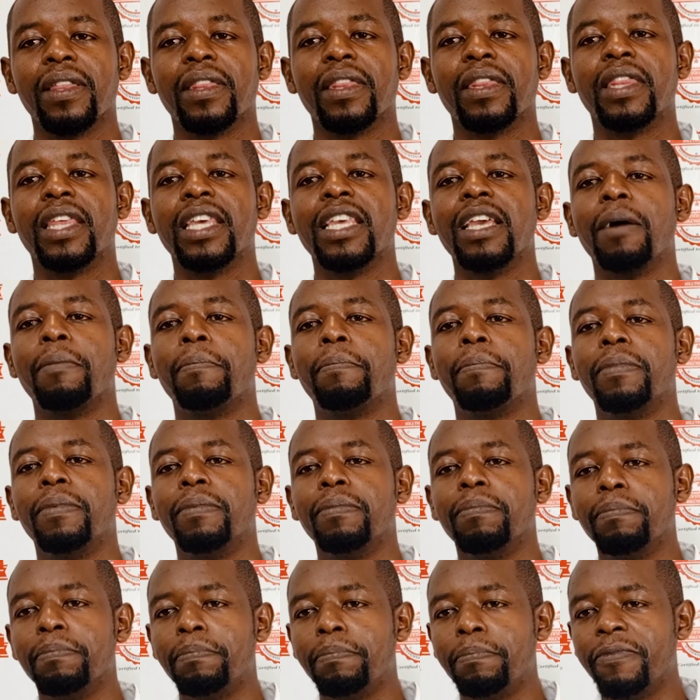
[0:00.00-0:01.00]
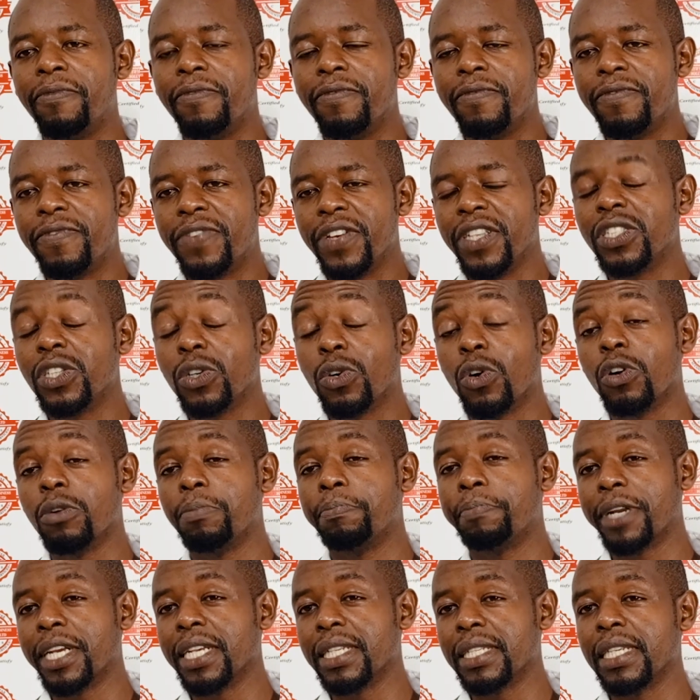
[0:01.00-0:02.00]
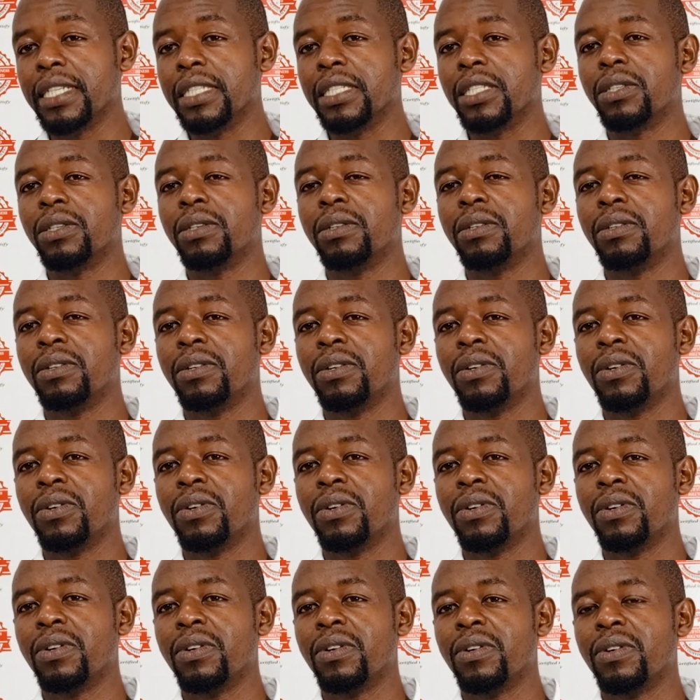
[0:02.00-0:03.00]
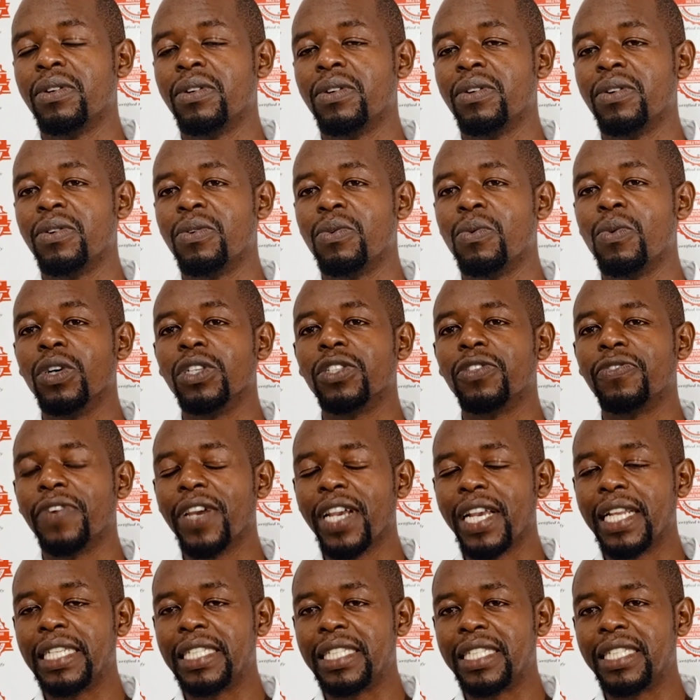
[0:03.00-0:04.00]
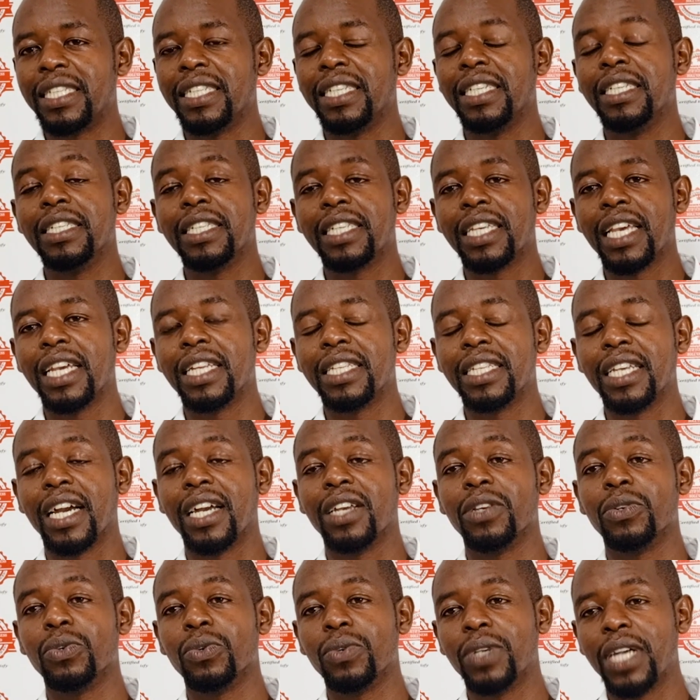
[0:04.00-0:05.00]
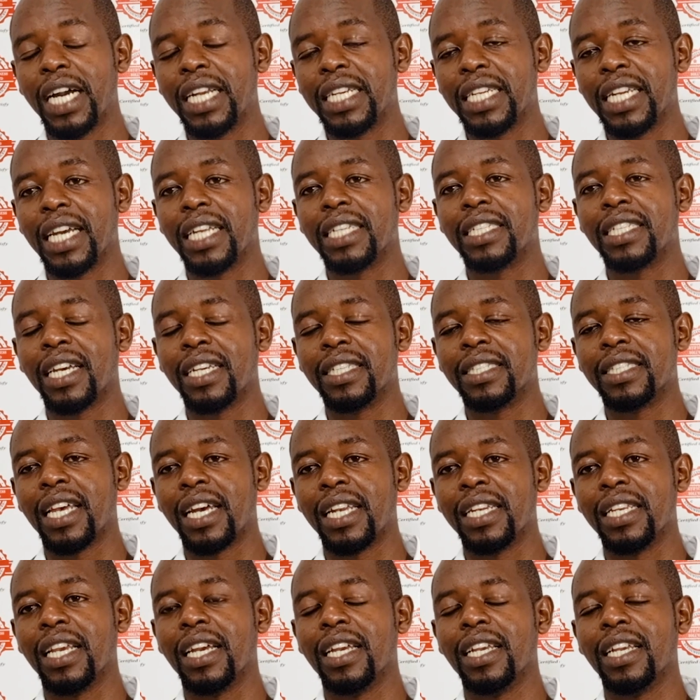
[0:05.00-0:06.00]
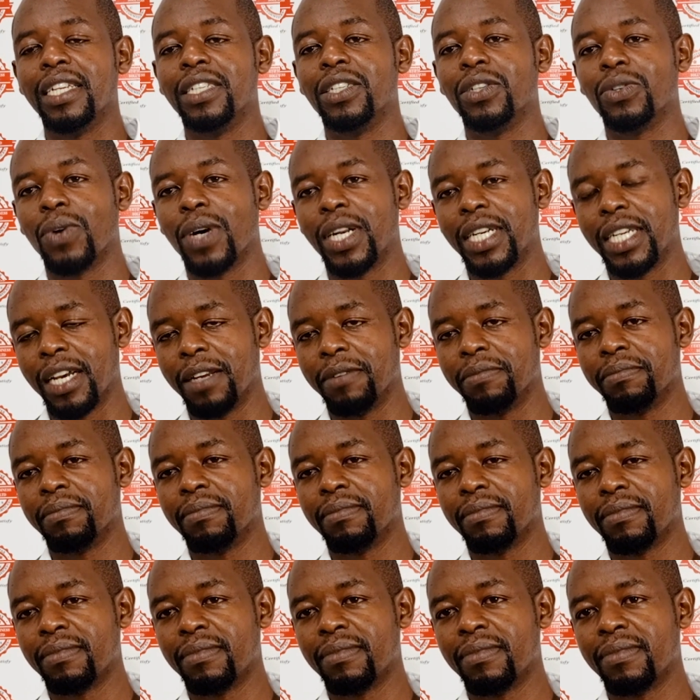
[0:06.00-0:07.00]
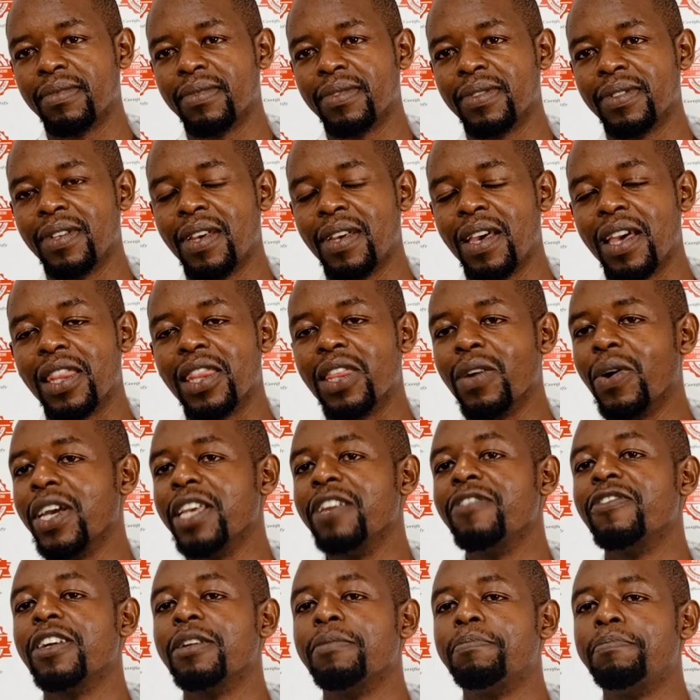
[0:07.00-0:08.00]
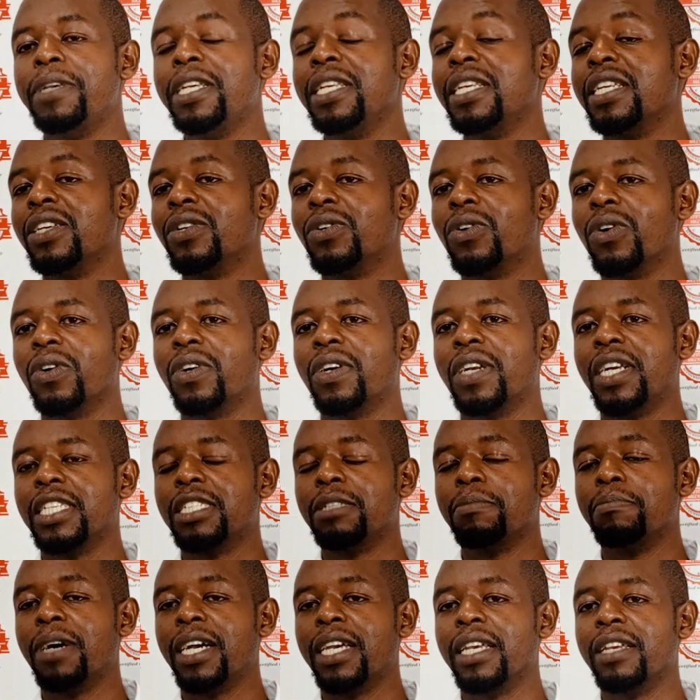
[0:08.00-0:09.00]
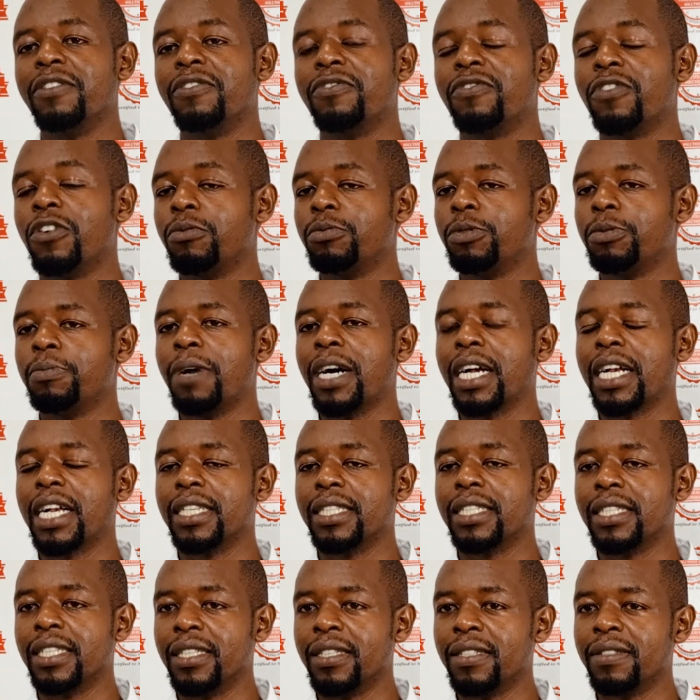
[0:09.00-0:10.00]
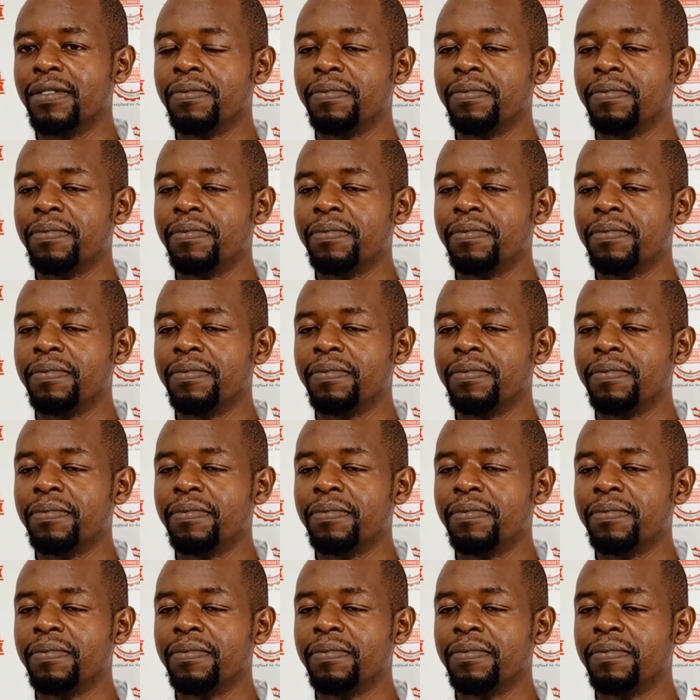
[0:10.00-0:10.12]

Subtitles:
Their physical presence was felt in Kenya, Uganda, Tanzania, and Rwanda. They were even being recognized by Forbes magazine.